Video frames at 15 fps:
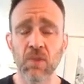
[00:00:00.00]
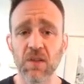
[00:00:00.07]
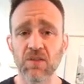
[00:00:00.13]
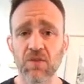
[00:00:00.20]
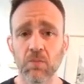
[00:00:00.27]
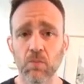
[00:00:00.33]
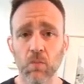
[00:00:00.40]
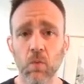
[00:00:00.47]
And
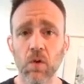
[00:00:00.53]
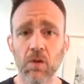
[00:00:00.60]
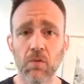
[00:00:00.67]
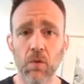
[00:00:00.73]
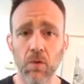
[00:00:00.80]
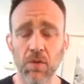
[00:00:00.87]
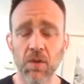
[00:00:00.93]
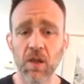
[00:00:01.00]
it's a
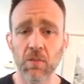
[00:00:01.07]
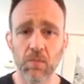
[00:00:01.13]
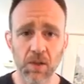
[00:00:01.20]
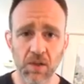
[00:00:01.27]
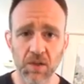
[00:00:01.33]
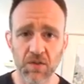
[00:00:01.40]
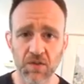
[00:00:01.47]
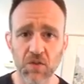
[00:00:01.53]
wonderful thing
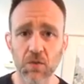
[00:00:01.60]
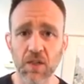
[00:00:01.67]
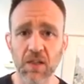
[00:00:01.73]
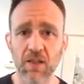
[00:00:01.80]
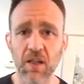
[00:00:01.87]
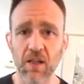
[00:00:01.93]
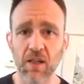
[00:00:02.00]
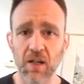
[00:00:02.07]
because you
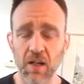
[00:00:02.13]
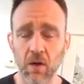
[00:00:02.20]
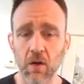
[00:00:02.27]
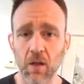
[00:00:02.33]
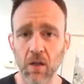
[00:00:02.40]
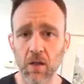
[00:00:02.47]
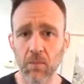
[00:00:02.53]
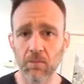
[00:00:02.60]
can take an
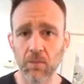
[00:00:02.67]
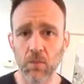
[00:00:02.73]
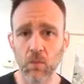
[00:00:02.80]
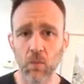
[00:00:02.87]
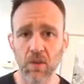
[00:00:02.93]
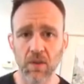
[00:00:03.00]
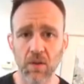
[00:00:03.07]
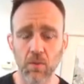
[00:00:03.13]
area
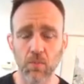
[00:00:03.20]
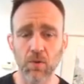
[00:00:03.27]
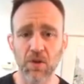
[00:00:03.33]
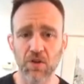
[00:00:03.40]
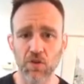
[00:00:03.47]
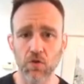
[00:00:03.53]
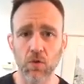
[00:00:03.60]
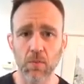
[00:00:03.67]
within a
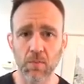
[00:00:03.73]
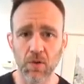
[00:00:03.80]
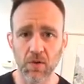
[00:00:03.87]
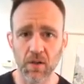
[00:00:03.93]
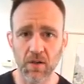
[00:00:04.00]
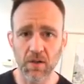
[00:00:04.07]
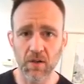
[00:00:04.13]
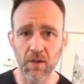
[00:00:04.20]
pretty short
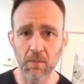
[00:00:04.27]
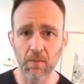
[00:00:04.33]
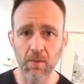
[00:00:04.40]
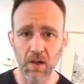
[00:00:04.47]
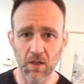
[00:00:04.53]
period of time.